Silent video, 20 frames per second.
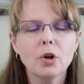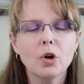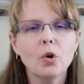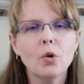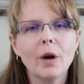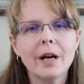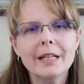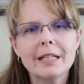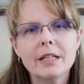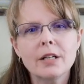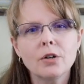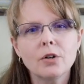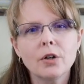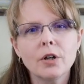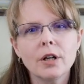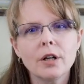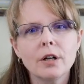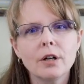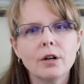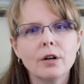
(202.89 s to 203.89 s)

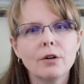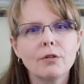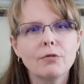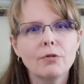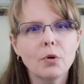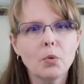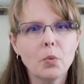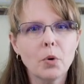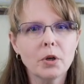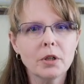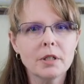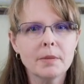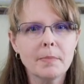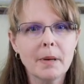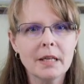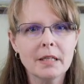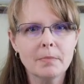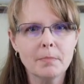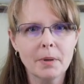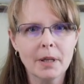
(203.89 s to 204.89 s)
criteria for
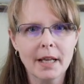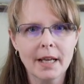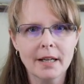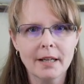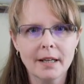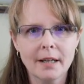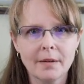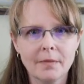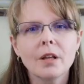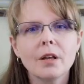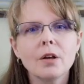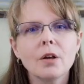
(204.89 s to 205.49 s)
workspace planning.